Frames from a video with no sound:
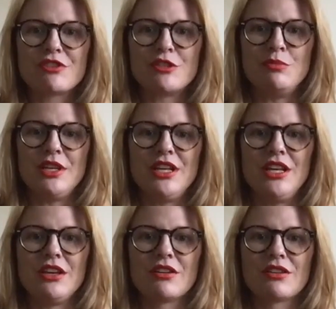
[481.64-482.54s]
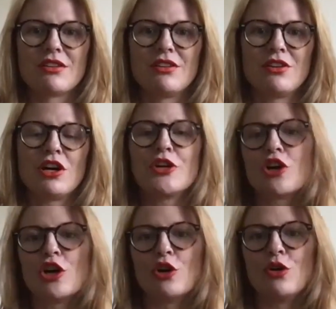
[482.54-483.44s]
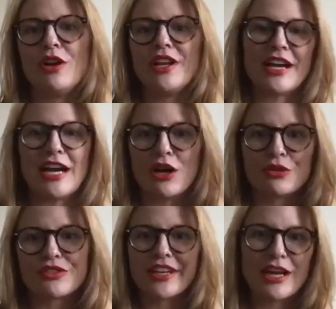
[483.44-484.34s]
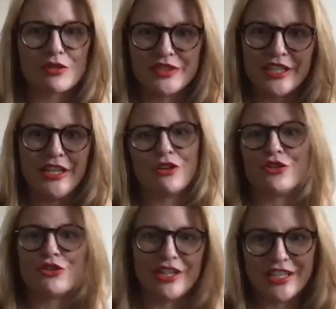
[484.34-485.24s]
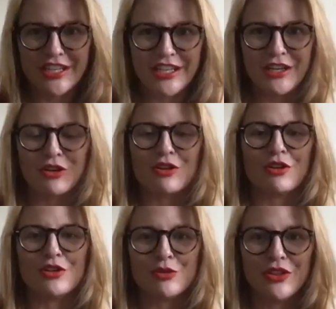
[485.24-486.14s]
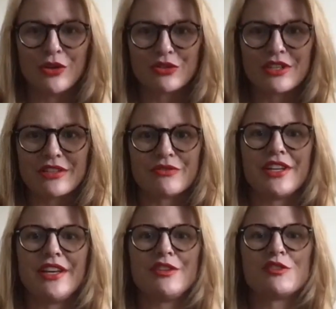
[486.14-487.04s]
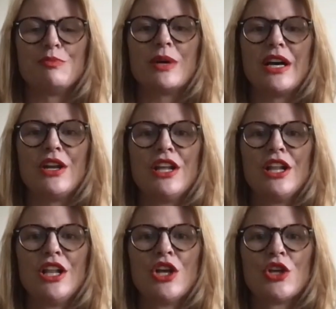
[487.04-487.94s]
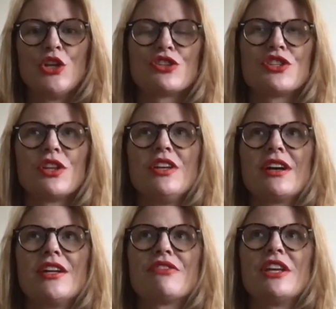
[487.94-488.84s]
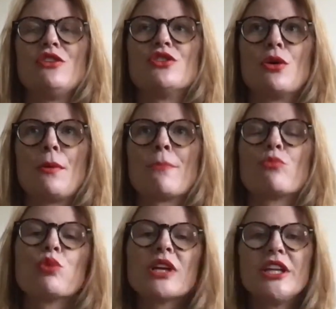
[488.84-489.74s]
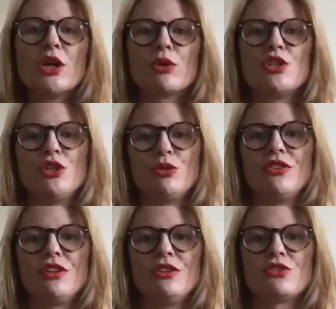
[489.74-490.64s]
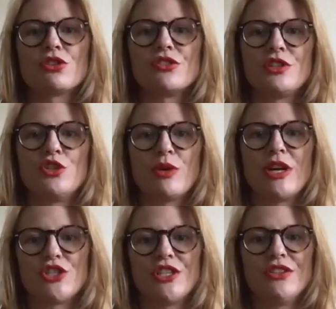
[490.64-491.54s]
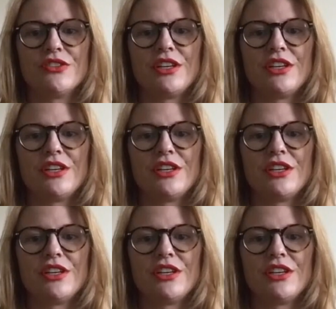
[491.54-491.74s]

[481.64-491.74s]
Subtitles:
to be on your own in a house, like house sitting or drinking or doing those kinds of things, but you're still young enough that you don't really know what to do in certain situations. Like